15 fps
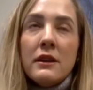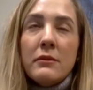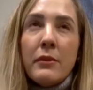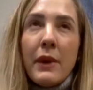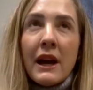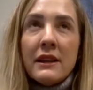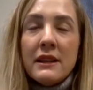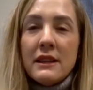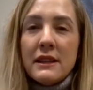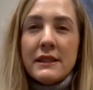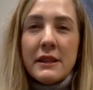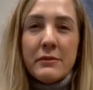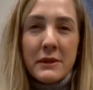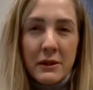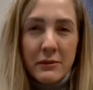back to the
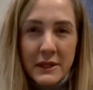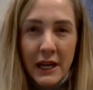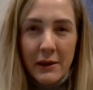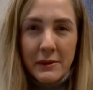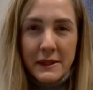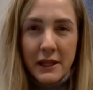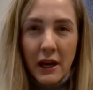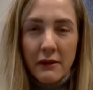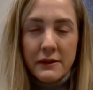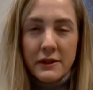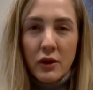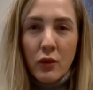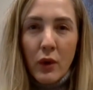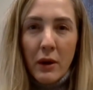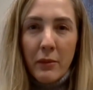symptom type stuff.
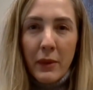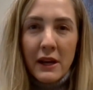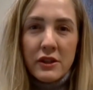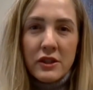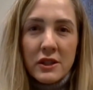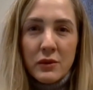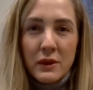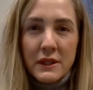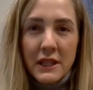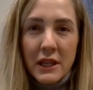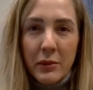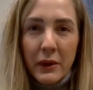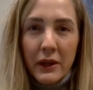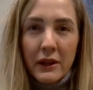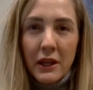So what patients will
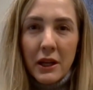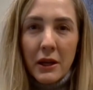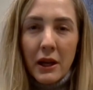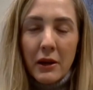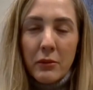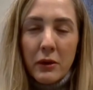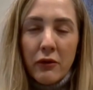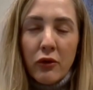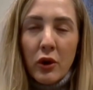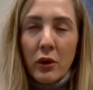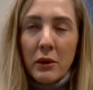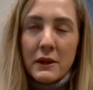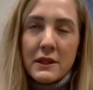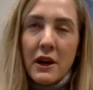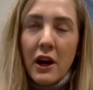typically, before
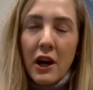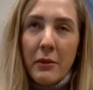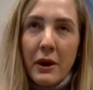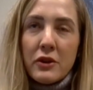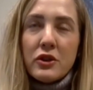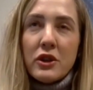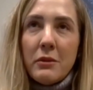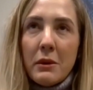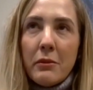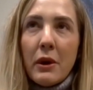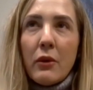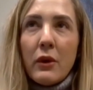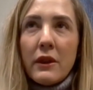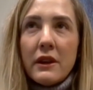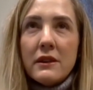we talk about treatment,
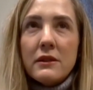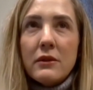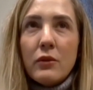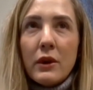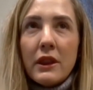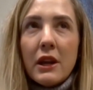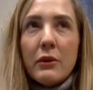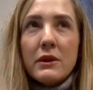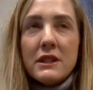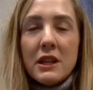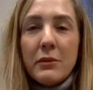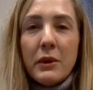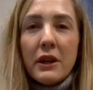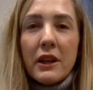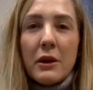but what they will
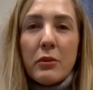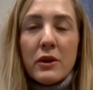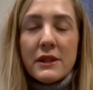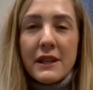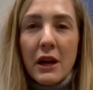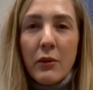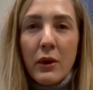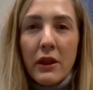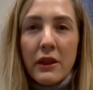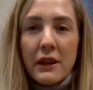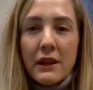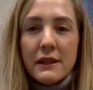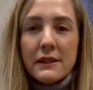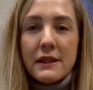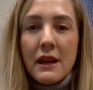typically present with
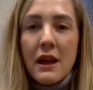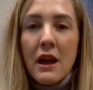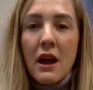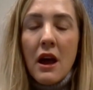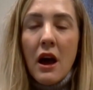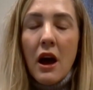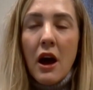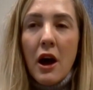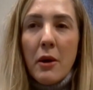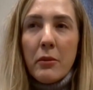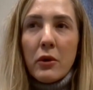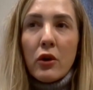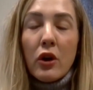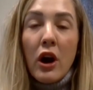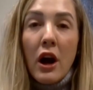is
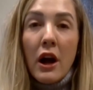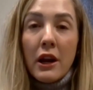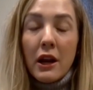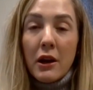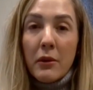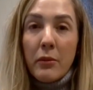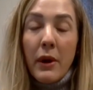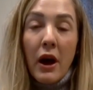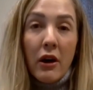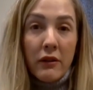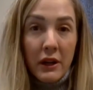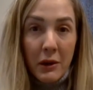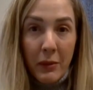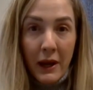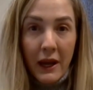chronic
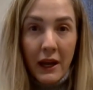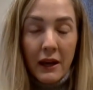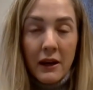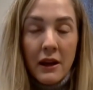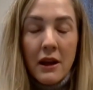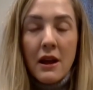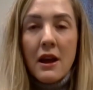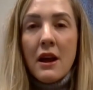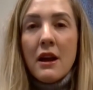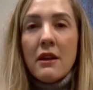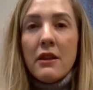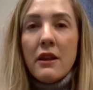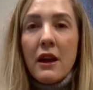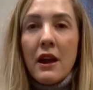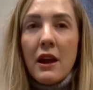pelvic pain.
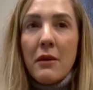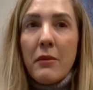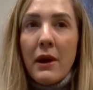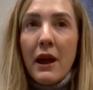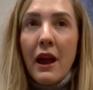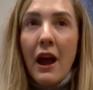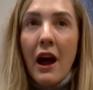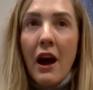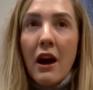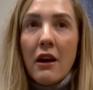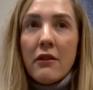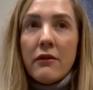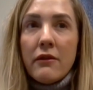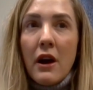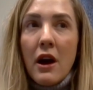They may
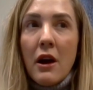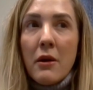have